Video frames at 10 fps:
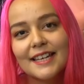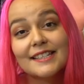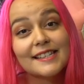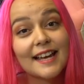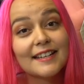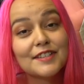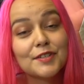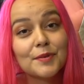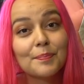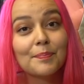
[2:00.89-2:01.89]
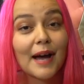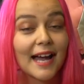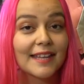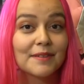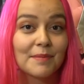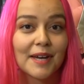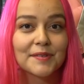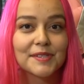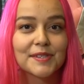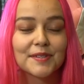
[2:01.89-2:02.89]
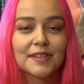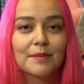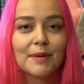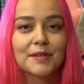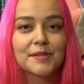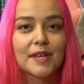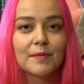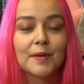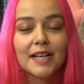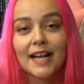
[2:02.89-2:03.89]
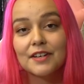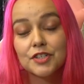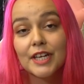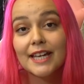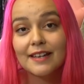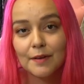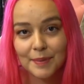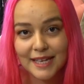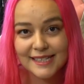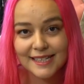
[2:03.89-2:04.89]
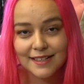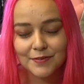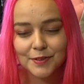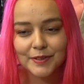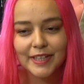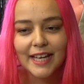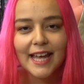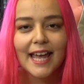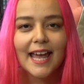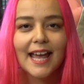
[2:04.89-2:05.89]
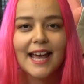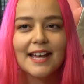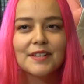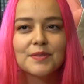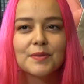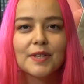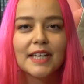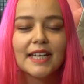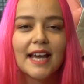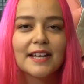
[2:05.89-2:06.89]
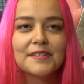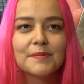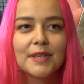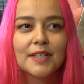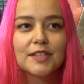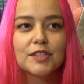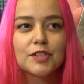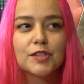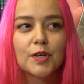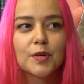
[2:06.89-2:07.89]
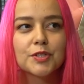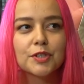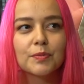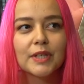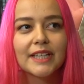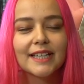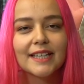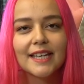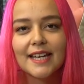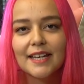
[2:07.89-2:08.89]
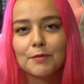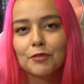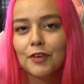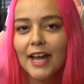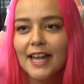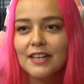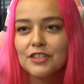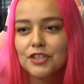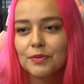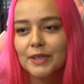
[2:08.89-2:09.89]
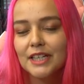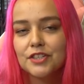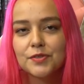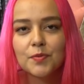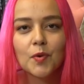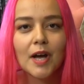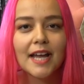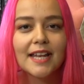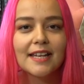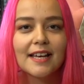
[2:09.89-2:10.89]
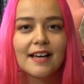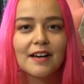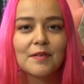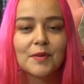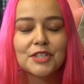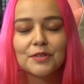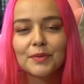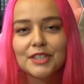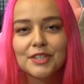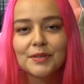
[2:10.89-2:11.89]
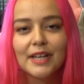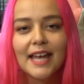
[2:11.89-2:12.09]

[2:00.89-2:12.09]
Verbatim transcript: decided to buy the mouse so that the mouse wouldn't actually end up as snake food. And he asked me, so should we get him a friend? Should we get just one? Um, what should we do?